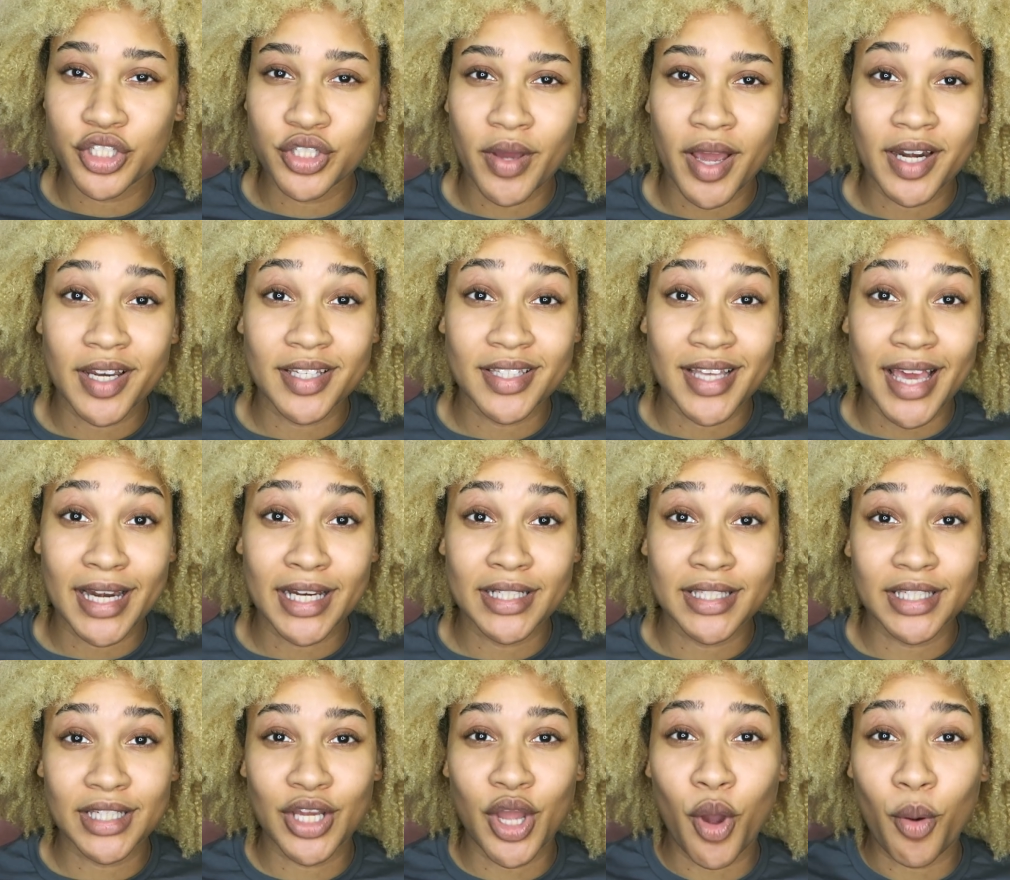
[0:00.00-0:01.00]
So I
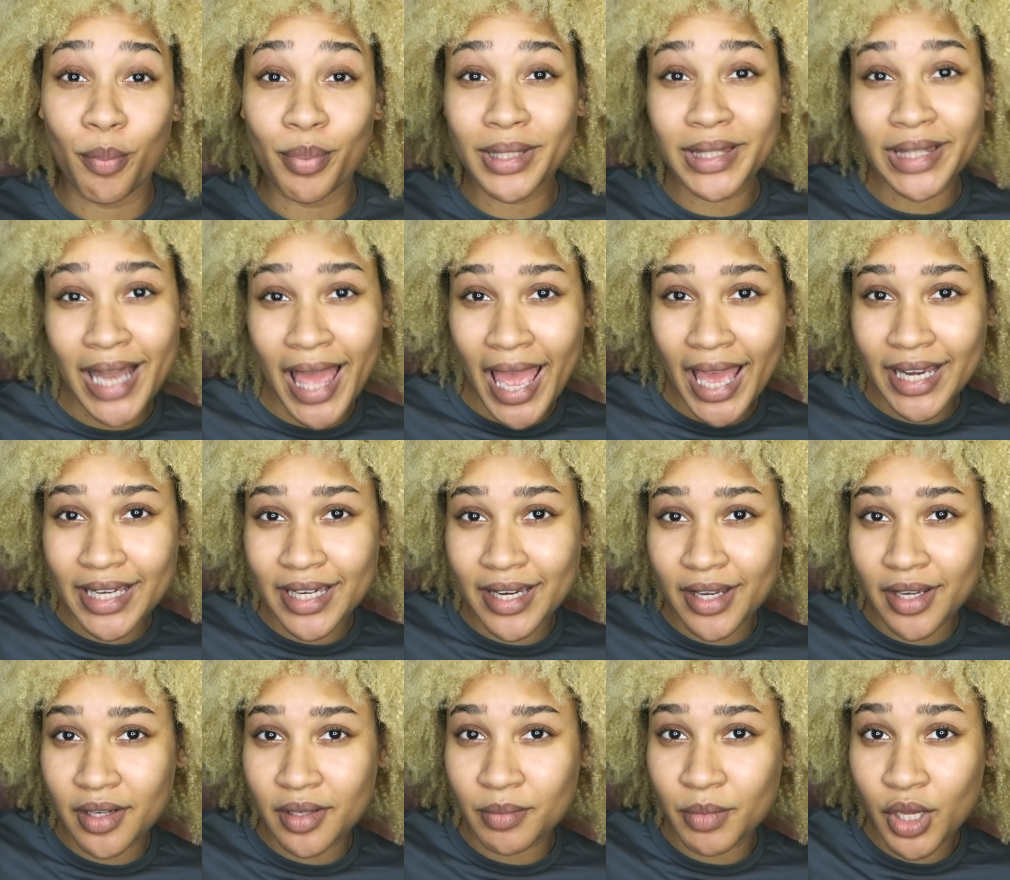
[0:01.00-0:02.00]
decided to go
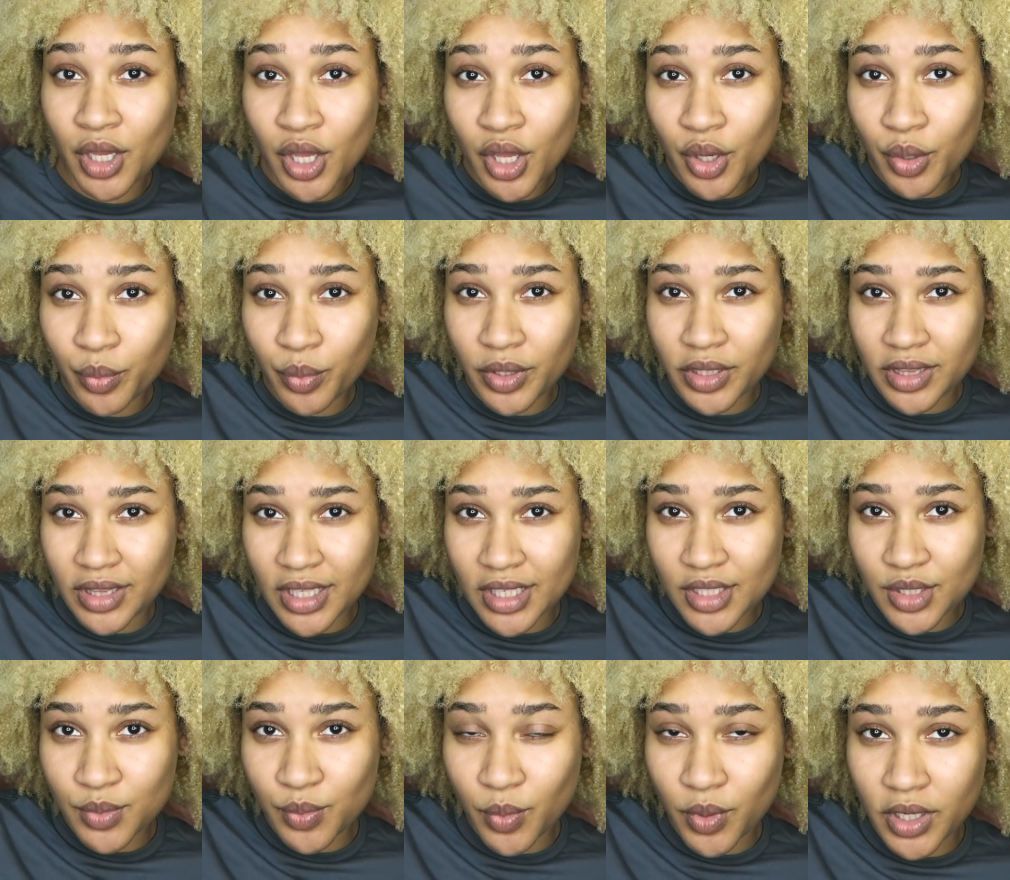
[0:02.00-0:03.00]
platinum with
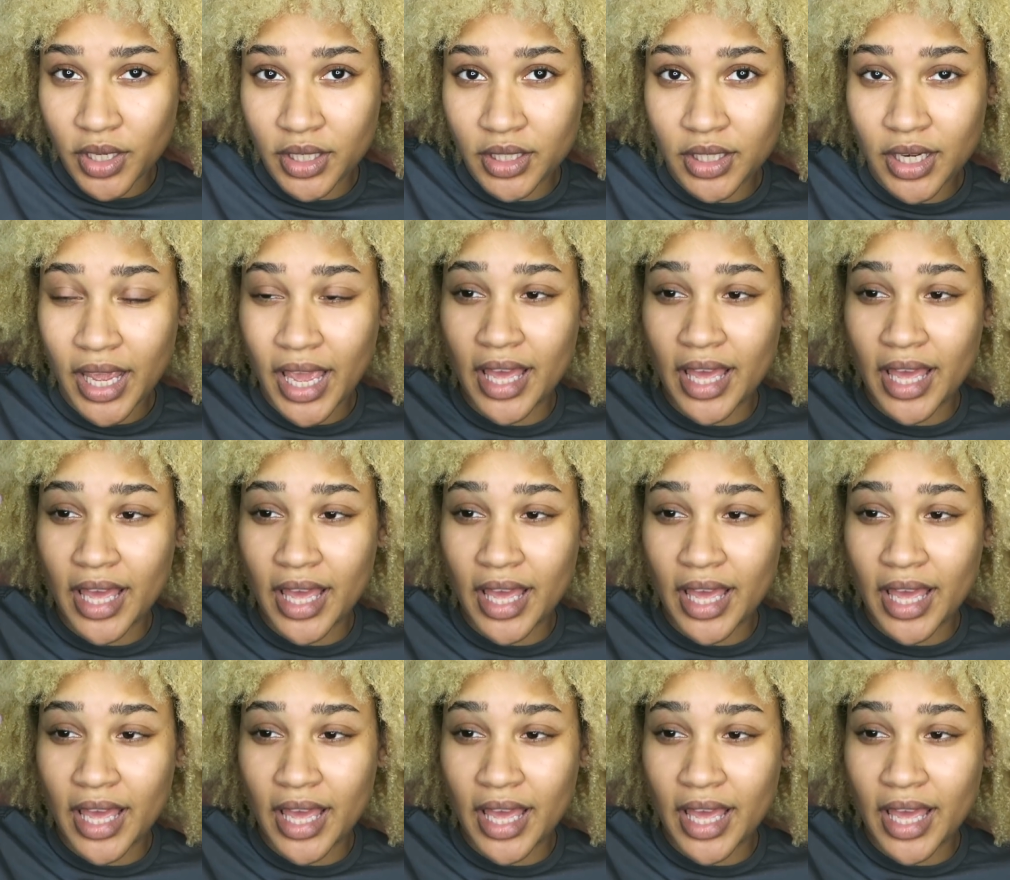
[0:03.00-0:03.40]
this one.